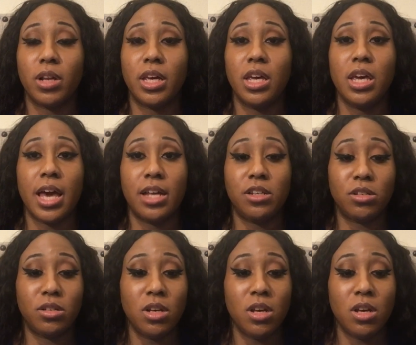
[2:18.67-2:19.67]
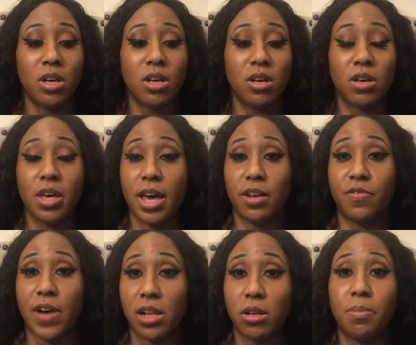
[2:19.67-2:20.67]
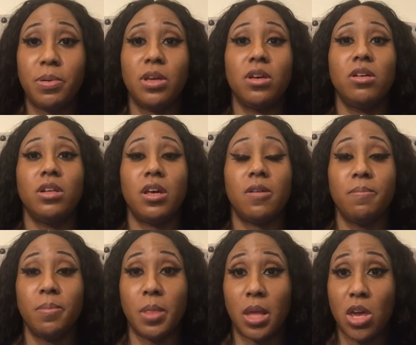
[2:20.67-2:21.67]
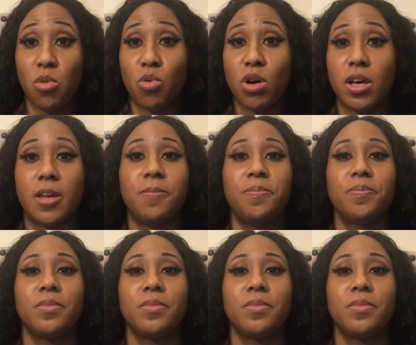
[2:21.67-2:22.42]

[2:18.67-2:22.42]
Like he had to file an appeal and he won.